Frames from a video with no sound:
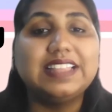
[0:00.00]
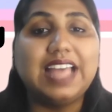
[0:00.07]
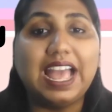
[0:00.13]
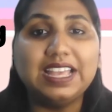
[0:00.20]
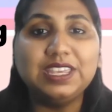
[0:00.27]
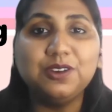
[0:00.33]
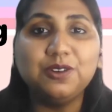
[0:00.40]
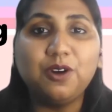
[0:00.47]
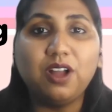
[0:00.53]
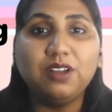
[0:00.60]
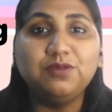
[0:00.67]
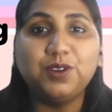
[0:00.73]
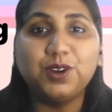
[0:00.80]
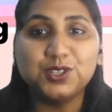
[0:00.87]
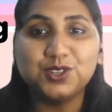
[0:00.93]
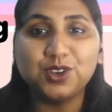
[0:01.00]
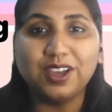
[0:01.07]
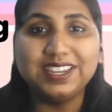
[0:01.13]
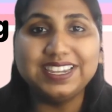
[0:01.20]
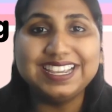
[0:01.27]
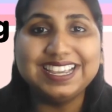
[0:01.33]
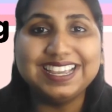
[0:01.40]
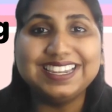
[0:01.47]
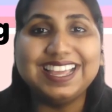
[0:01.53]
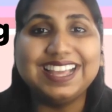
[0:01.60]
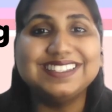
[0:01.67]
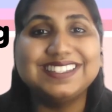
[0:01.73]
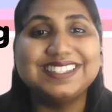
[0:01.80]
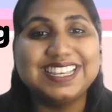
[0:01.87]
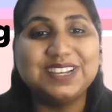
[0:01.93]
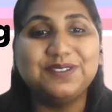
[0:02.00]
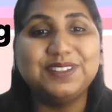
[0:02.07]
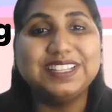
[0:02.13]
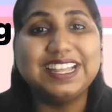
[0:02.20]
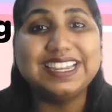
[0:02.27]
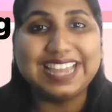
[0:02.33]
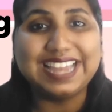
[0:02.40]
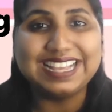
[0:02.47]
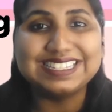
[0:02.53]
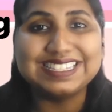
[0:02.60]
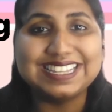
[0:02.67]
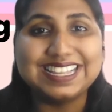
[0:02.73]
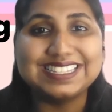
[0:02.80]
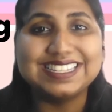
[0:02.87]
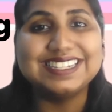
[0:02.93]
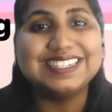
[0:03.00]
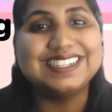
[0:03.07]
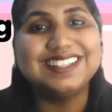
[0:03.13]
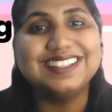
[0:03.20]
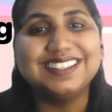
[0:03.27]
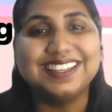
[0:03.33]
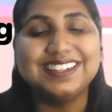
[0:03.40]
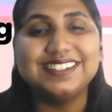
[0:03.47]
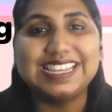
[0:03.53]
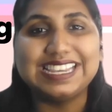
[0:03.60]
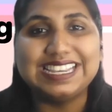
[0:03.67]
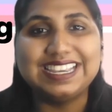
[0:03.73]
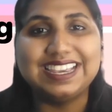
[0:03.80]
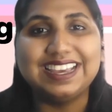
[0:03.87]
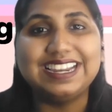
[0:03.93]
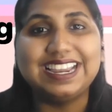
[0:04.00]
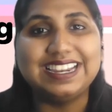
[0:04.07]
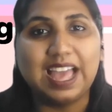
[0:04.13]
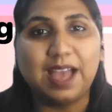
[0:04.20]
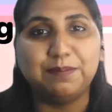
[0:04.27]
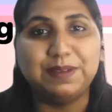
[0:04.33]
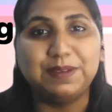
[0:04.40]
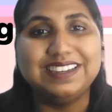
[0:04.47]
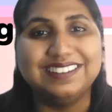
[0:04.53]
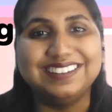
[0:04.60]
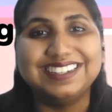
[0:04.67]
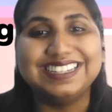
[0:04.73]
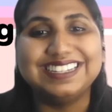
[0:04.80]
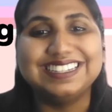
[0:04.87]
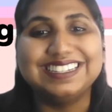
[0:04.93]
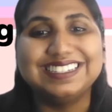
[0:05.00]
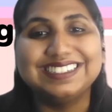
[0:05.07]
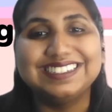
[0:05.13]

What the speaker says: Thank you all for joining in and see you in the next lesson. Till then, take care and happy learning.